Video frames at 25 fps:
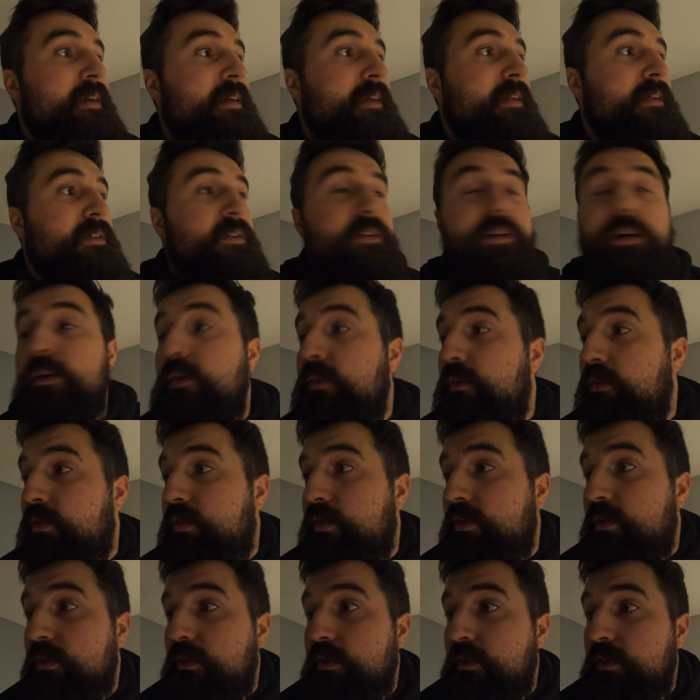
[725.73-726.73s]
He's
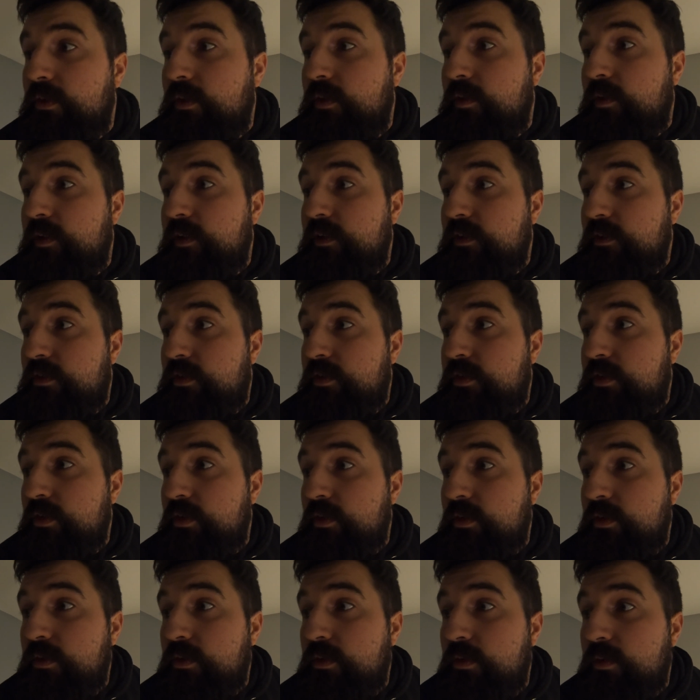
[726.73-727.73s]
also going
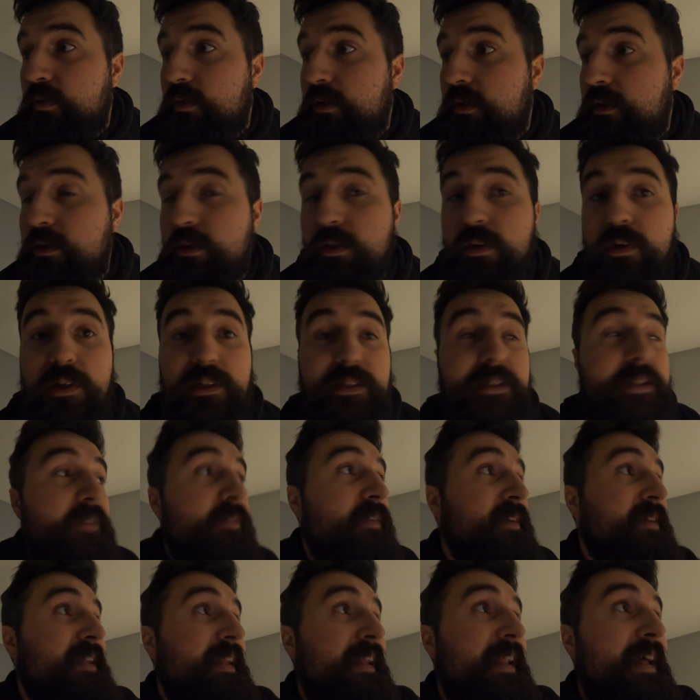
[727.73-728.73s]
to notice
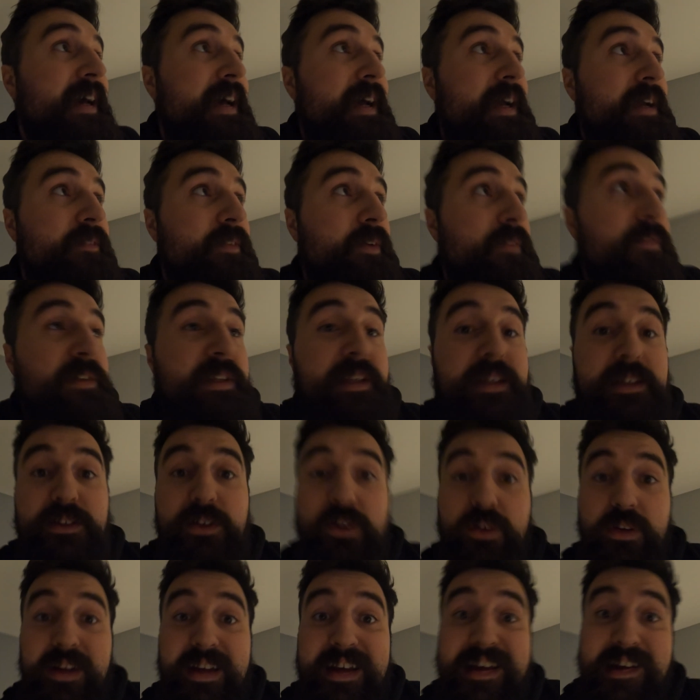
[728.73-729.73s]
if it's live. Obviously he's
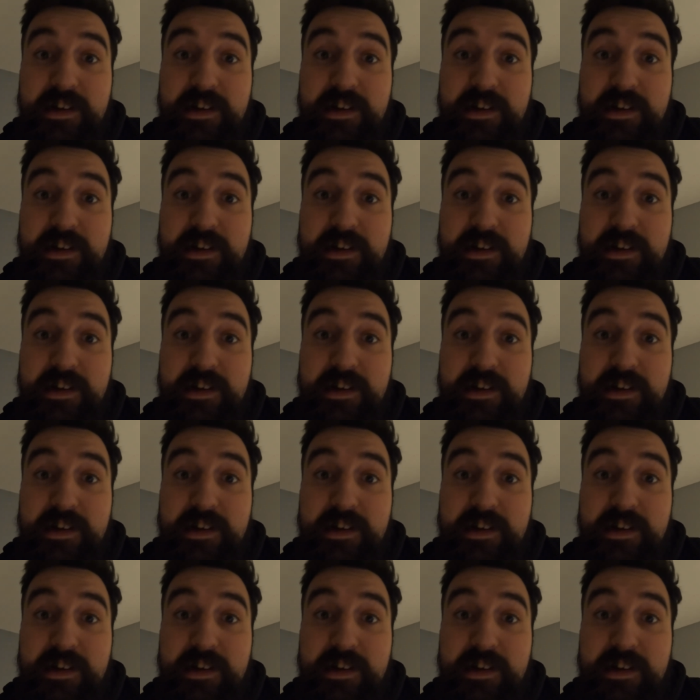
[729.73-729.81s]
not going to